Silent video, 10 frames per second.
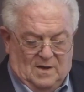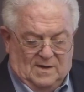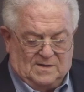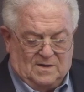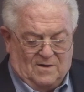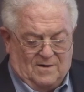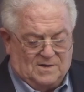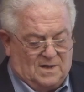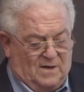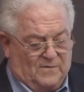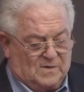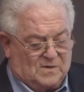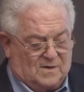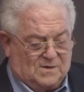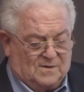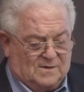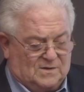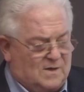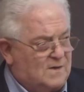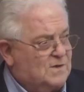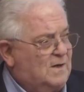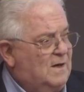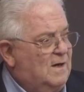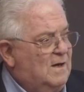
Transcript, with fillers: is encouraging infrastructure construction